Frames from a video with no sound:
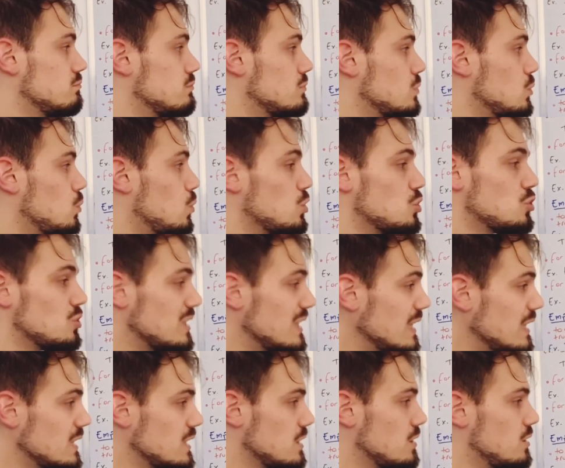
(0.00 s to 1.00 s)
what you
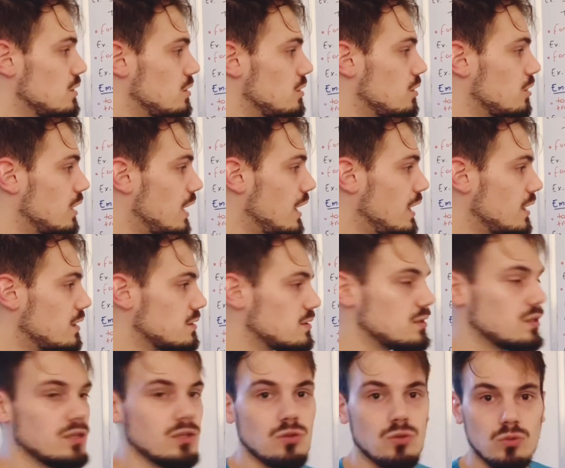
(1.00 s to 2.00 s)
need, okay? And
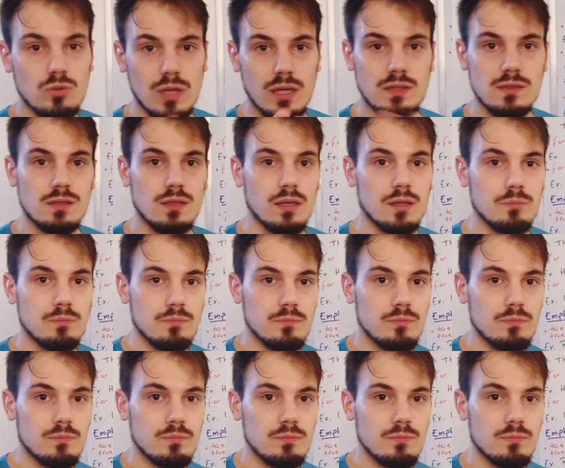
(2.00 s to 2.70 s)
see you next time.